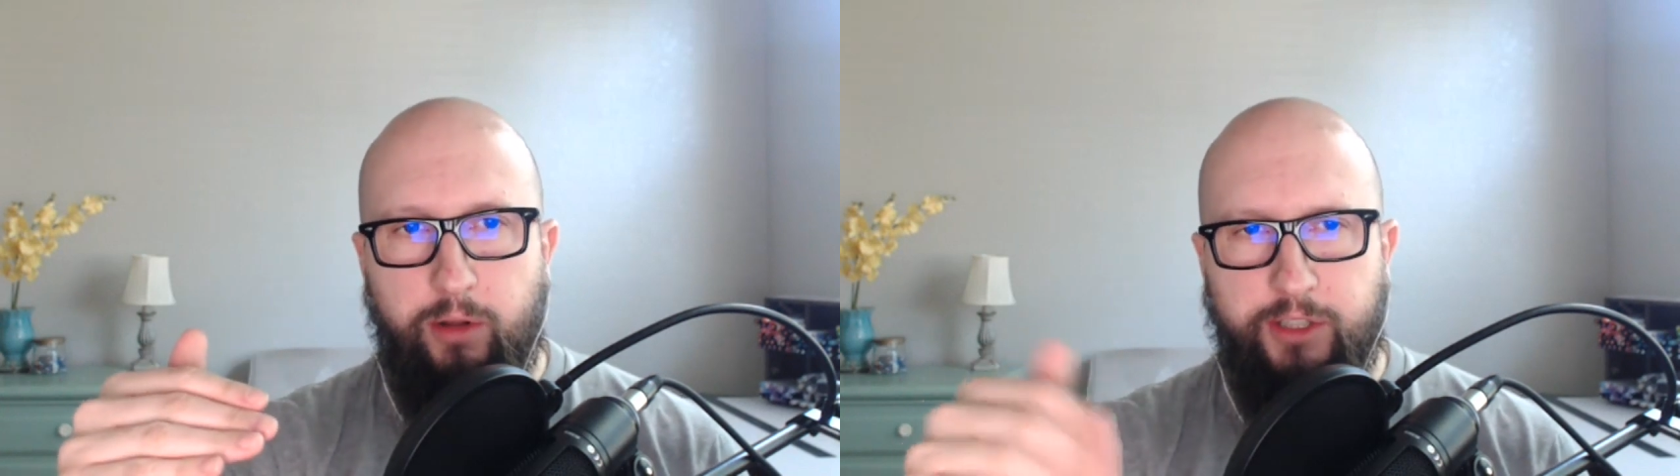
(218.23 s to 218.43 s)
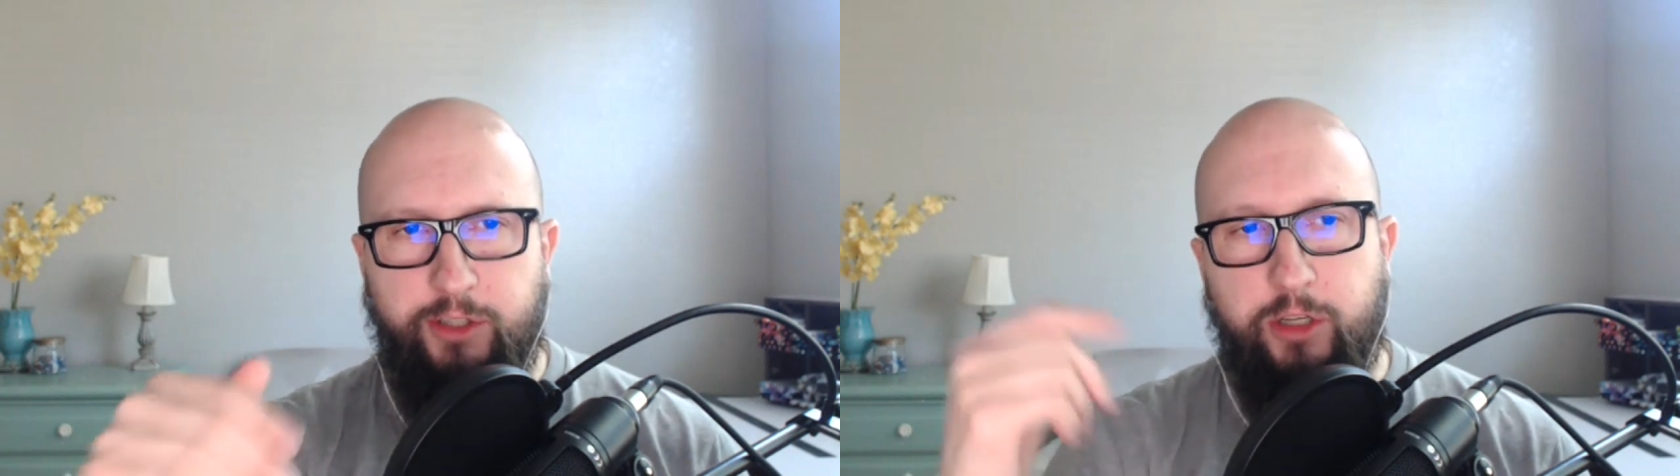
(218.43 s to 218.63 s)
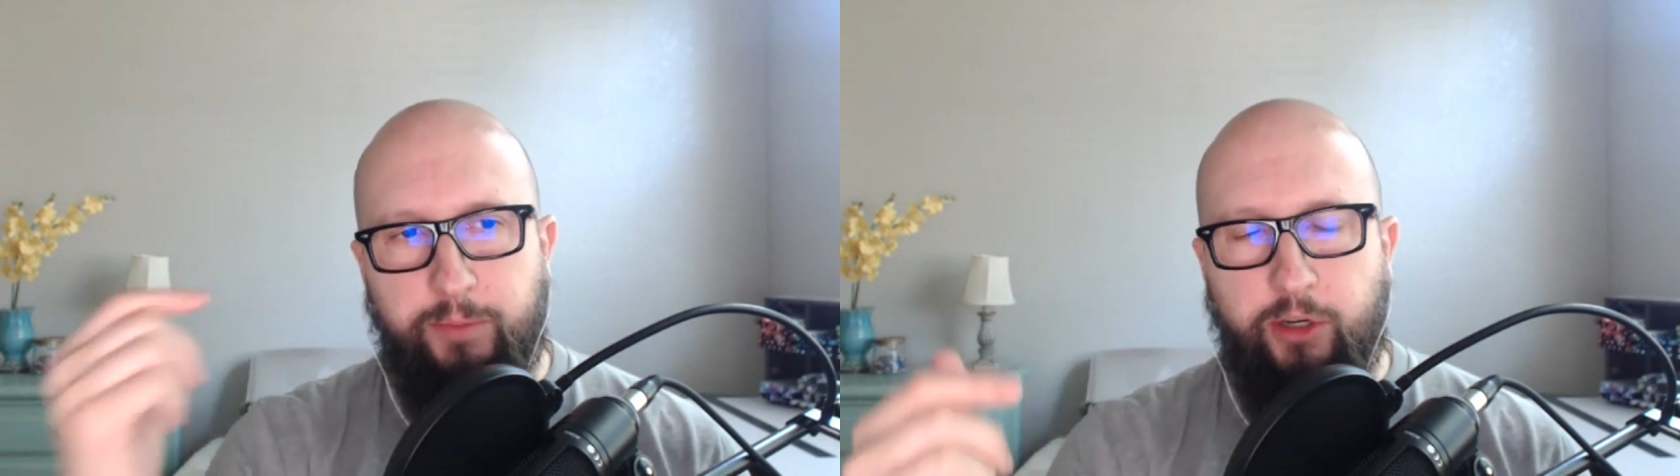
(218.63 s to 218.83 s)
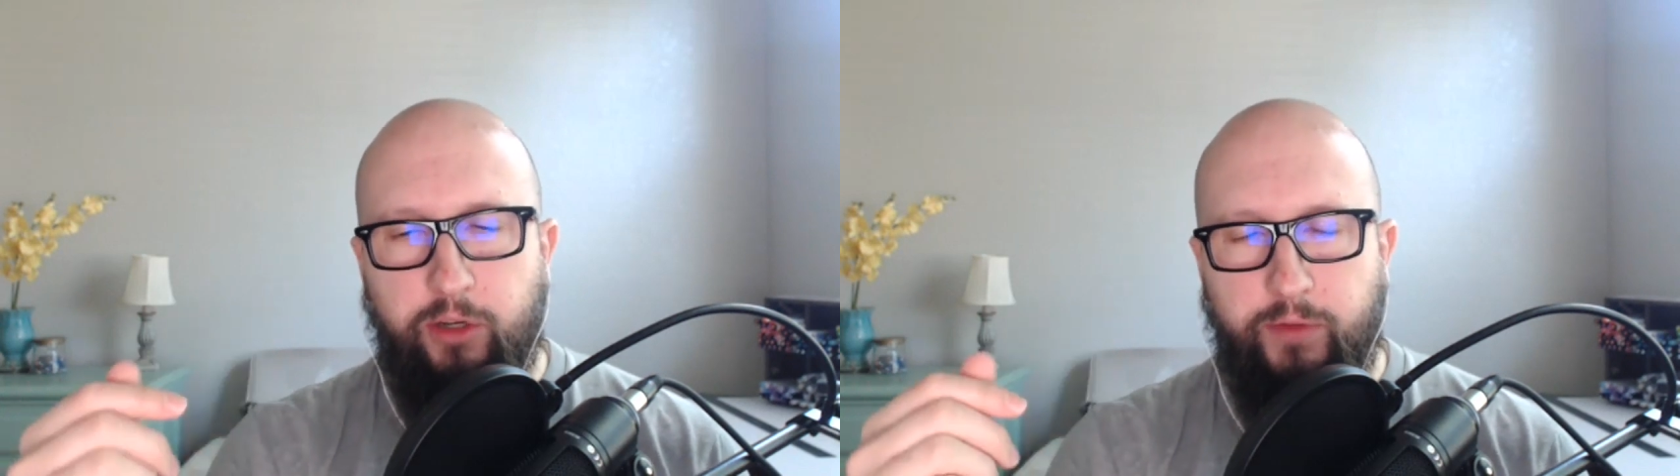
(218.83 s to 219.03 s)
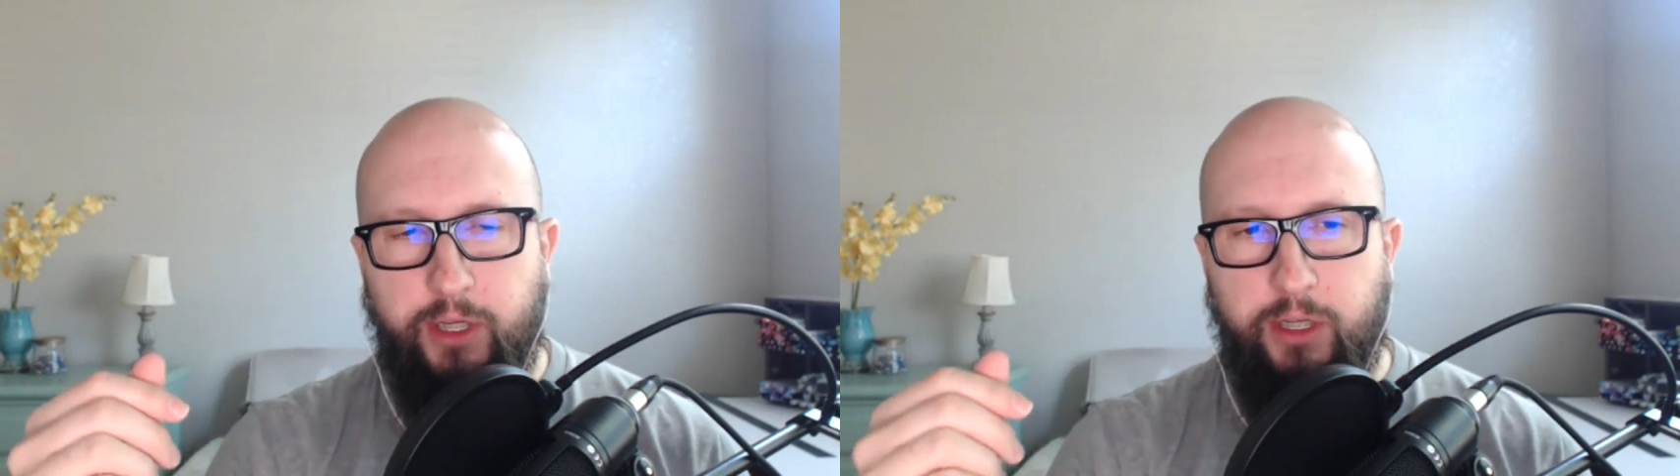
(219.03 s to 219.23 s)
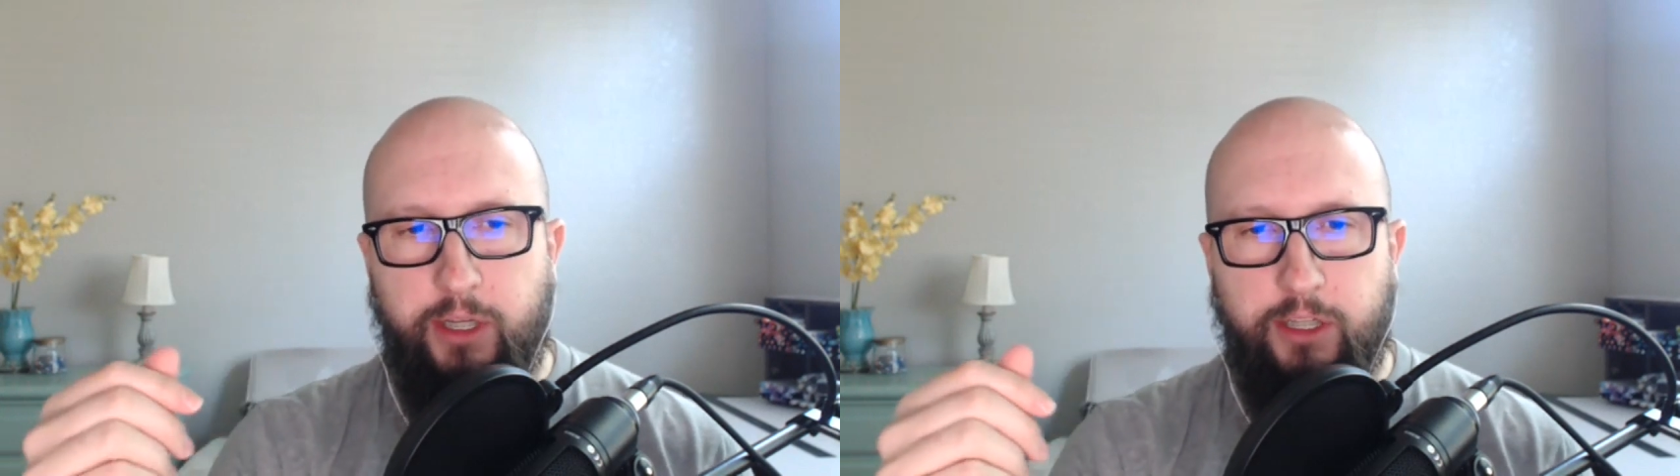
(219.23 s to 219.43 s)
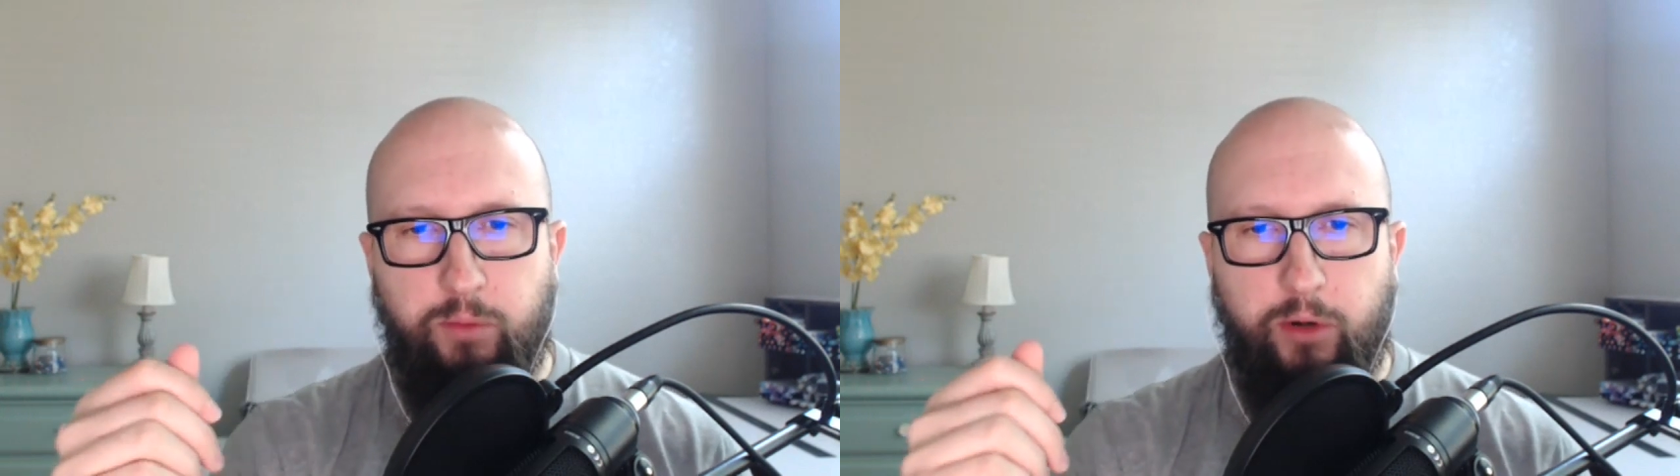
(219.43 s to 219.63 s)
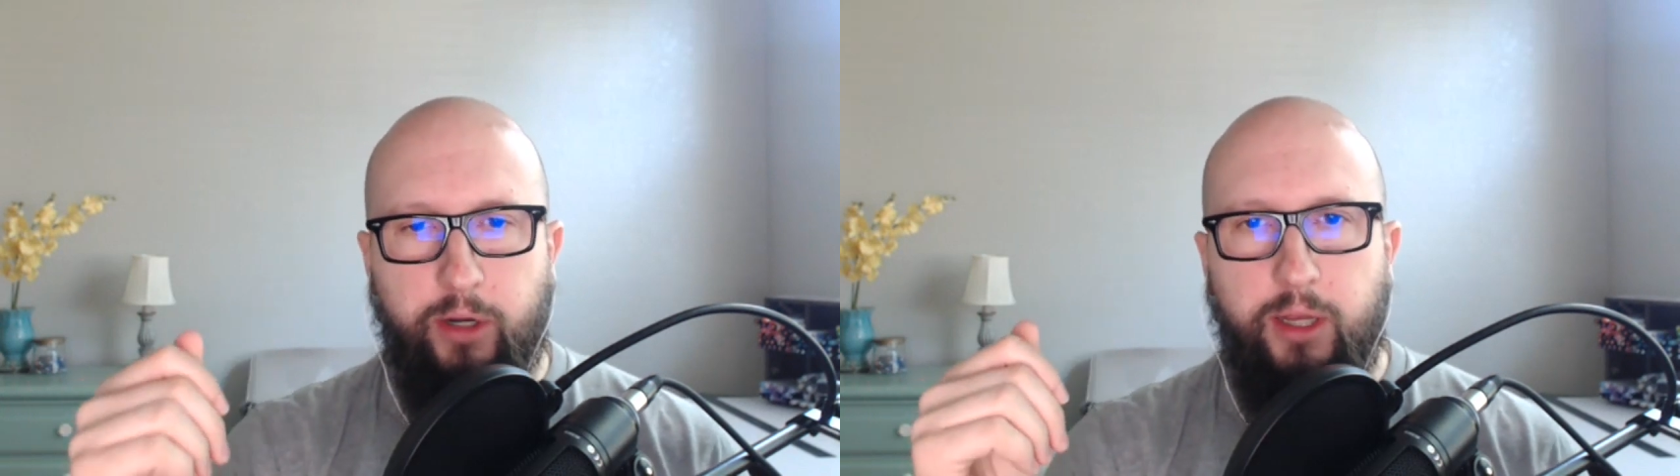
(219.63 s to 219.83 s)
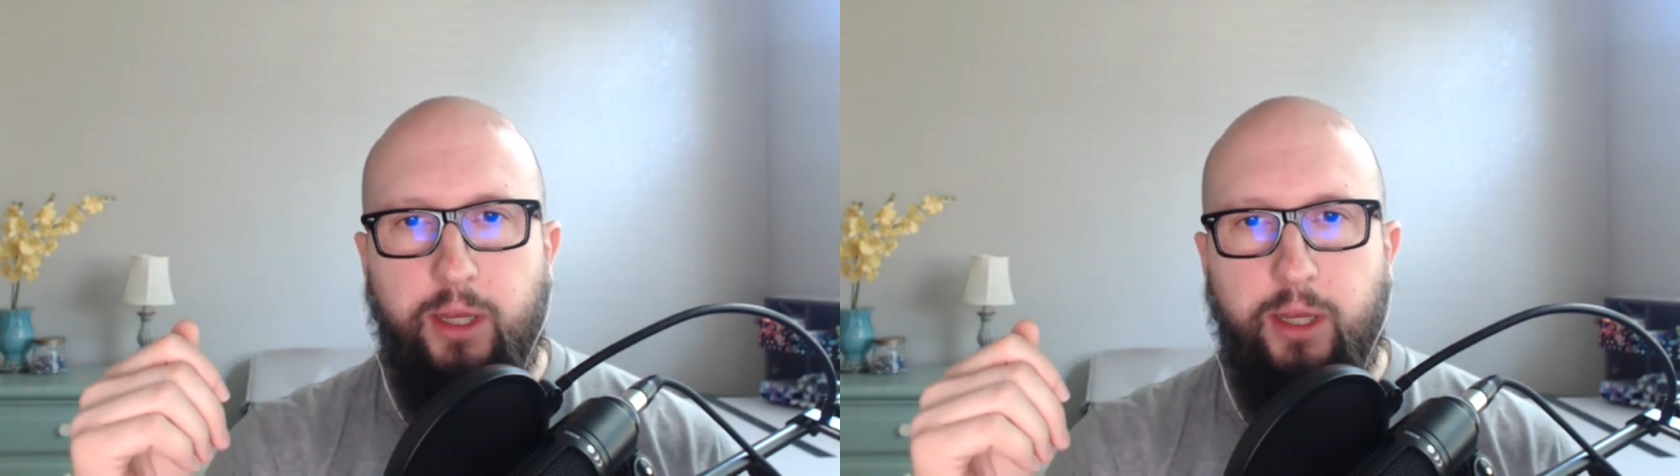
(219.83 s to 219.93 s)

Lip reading: and so does Peter Levine in his work,